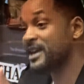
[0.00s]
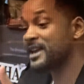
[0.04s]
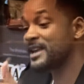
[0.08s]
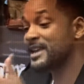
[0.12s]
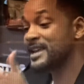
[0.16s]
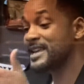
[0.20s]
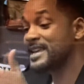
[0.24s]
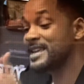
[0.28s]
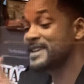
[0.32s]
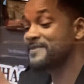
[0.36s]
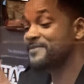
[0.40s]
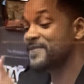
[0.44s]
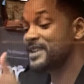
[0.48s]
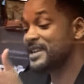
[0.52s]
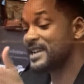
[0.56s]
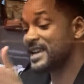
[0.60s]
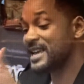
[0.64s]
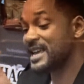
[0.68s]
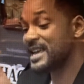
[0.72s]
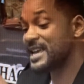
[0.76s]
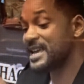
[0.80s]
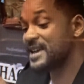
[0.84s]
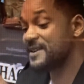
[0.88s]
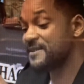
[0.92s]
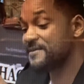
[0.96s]
even
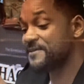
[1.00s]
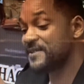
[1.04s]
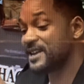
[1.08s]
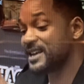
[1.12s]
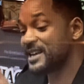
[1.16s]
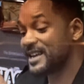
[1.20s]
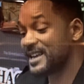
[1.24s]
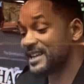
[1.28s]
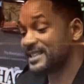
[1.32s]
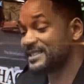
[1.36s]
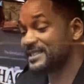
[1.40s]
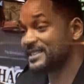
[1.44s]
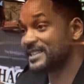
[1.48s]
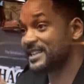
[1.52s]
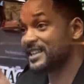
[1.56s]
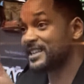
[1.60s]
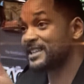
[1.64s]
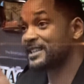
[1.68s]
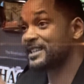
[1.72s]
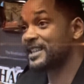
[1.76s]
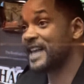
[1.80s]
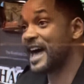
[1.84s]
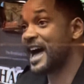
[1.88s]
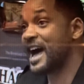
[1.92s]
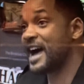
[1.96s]
if it isn't
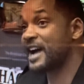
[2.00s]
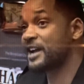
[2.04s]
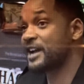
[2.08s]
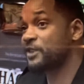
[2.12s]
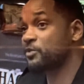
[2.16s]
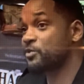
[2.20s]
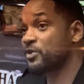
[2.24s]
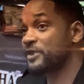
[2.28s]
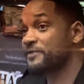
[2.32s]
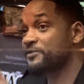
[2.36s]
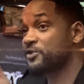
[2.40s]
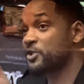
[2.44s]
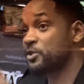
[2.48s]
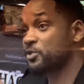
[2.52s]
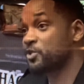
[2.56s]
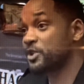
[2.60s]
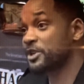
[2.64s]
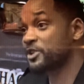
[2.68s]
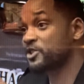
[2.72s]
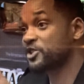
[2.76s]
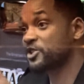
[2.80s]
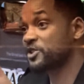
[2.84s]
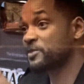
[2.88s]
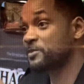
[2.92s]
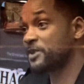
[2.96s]
in line with the Will
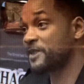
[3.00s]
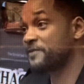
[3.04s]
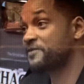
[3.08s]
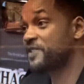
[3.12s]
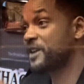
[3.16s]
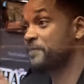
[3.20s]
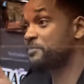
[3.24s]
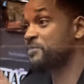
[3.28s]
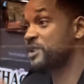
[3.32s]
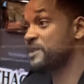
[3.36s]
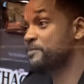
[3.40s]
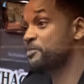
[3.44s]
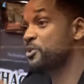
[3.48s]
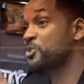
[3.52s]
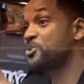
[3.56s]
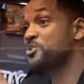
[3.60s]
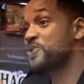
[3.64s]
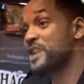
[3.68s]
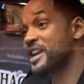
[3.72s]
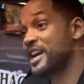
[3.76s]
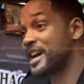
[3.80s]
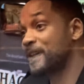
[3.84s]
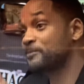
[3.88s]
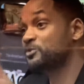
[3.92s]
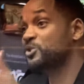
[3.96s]
Smith that people
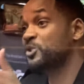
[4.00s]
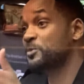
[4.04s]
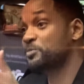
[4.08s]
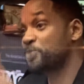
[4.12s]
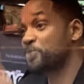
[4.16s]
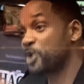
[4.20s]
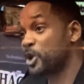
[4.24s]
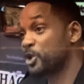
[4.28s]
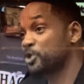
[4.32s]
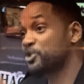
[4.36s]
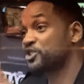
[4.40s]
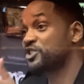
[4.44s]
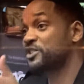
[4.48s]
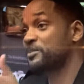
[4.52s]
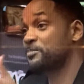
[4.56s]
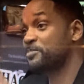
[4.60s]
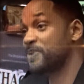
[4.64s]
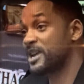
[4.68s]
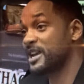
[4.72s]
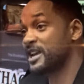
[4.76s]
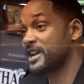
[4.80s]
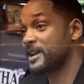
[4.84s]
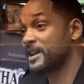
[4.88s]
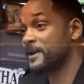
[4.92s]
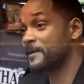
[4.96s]
think I'm supposed to
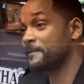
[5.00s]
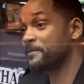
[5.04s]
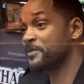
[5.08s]
be.